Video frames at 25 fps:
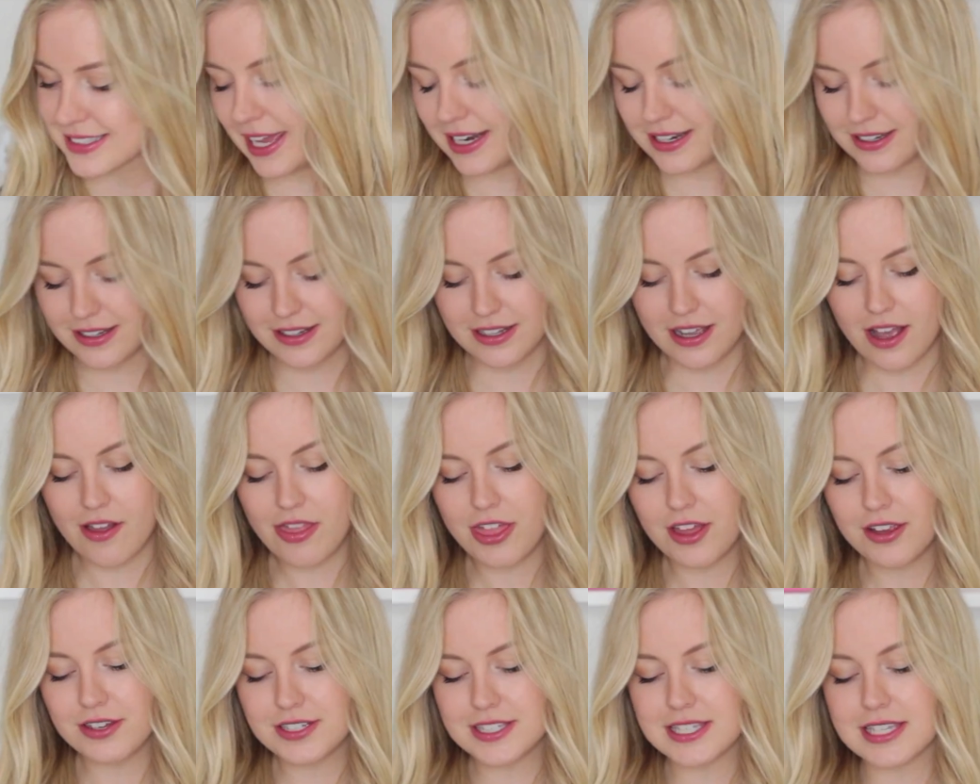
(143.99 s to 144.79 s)
And
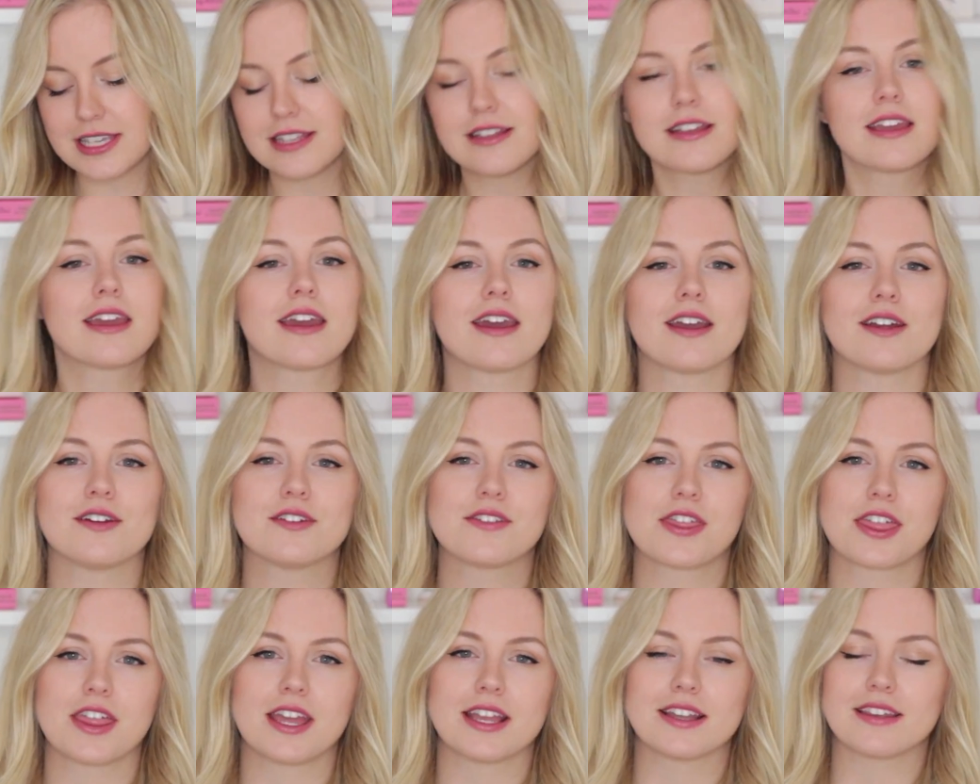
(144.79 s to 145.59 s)
another
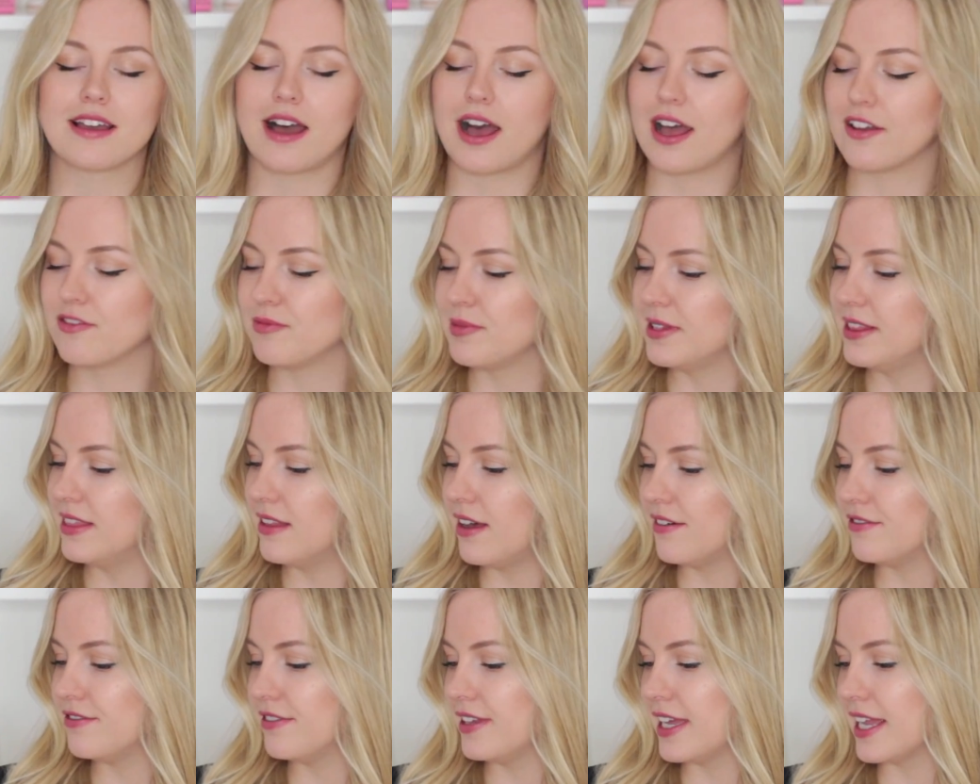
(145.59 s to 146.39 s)
skincare thing that I've been
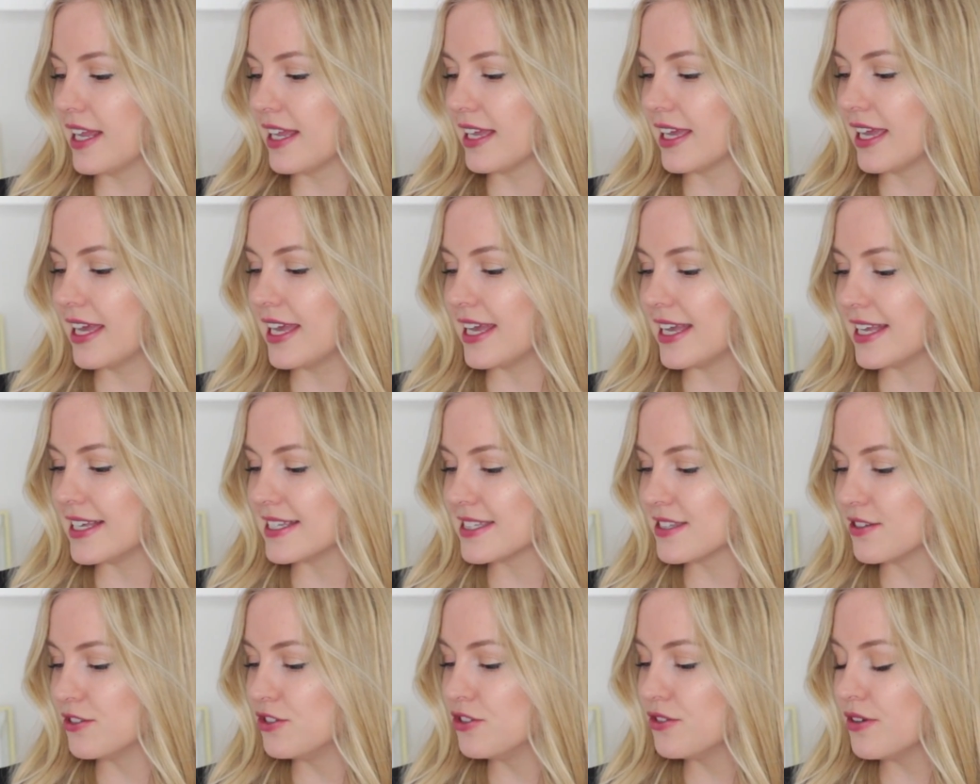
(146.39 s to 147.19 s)
loving
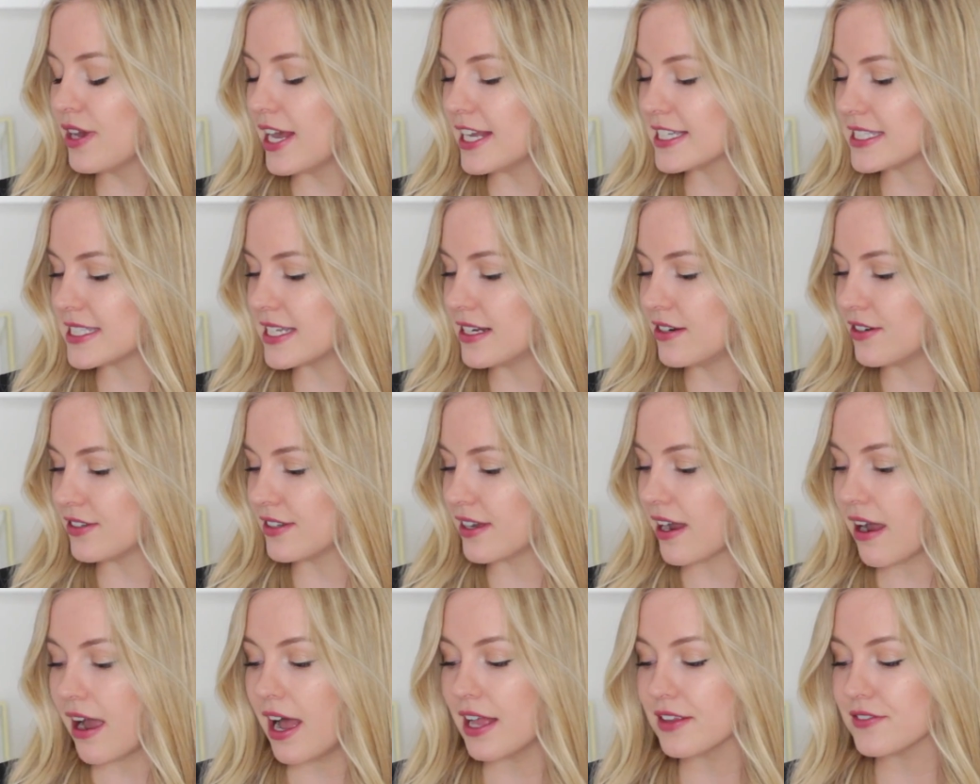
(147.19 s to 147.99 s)
is the new Estée
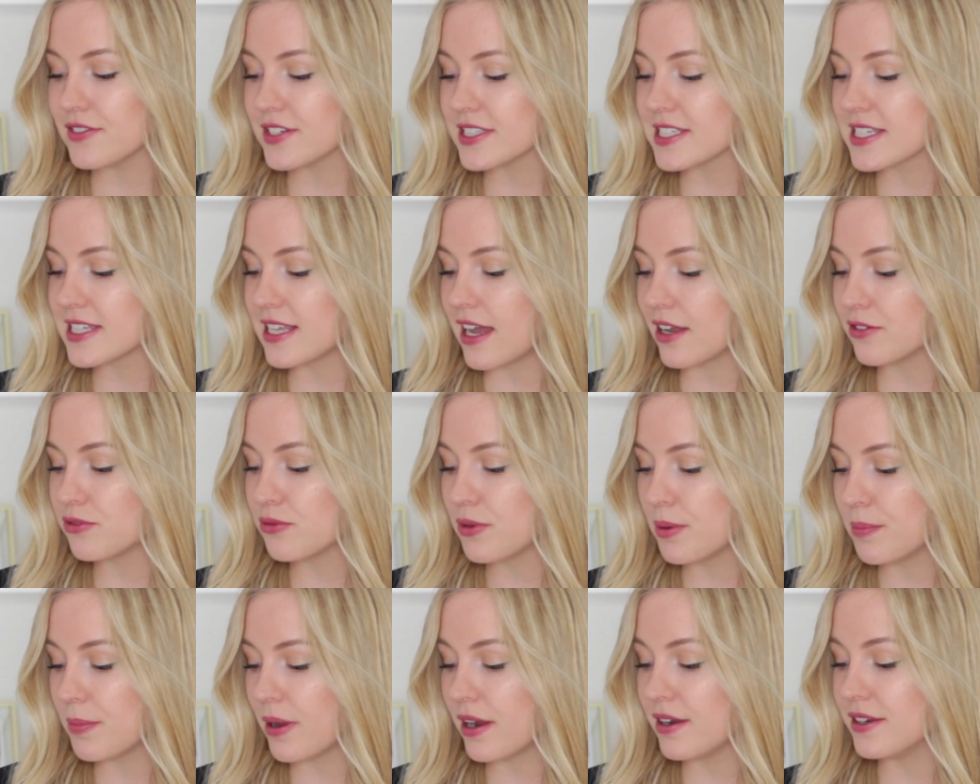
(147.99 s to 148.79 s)
Lauder Advanced Night
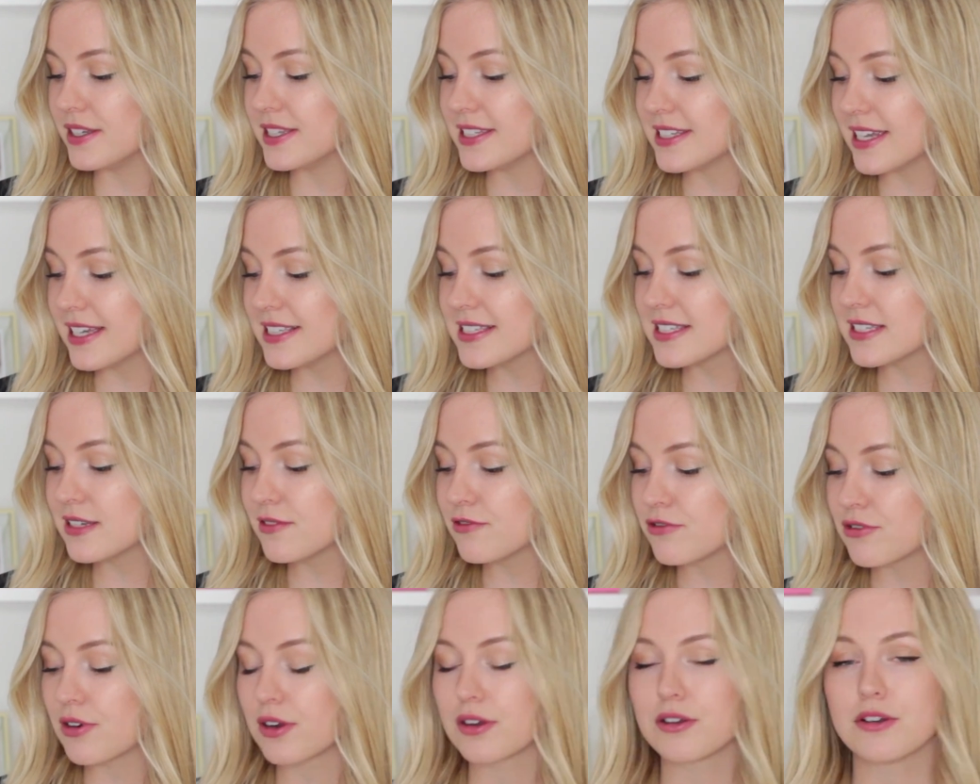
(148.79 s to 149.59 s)
Repair
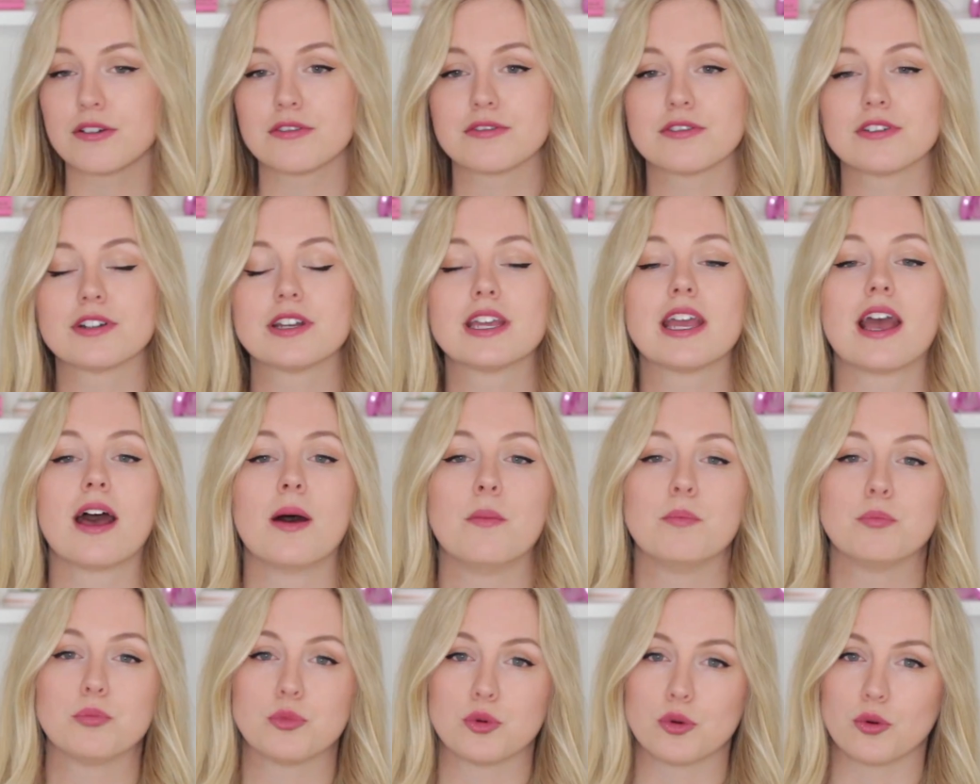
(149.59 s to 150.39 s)
Intensive Recovery
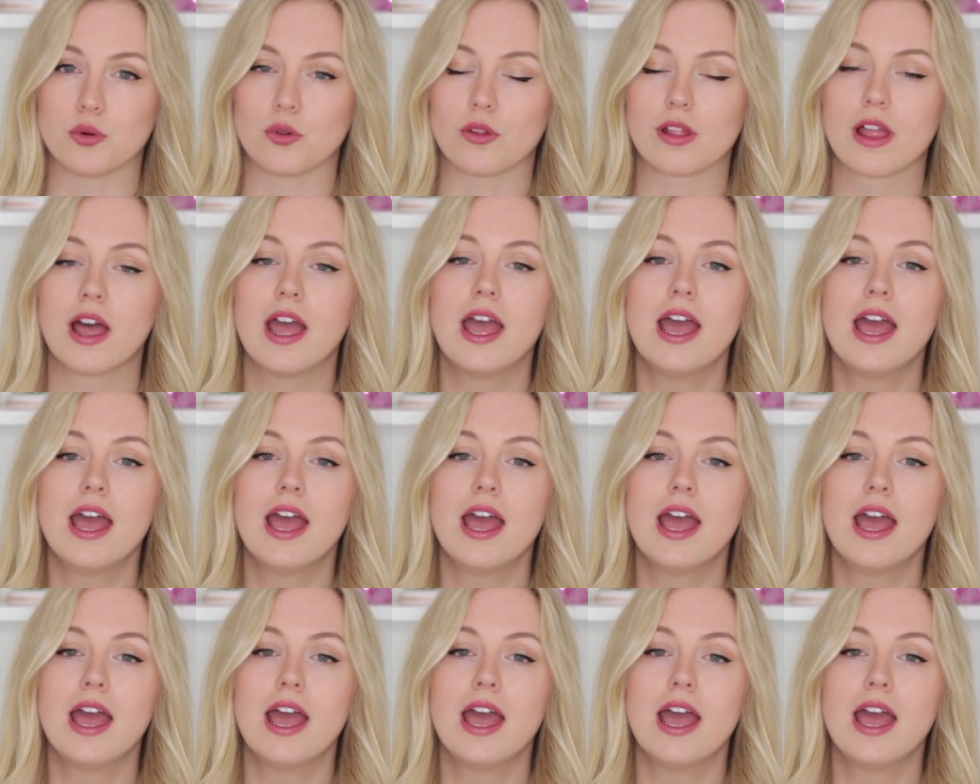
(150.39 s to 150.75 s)
Ampoule.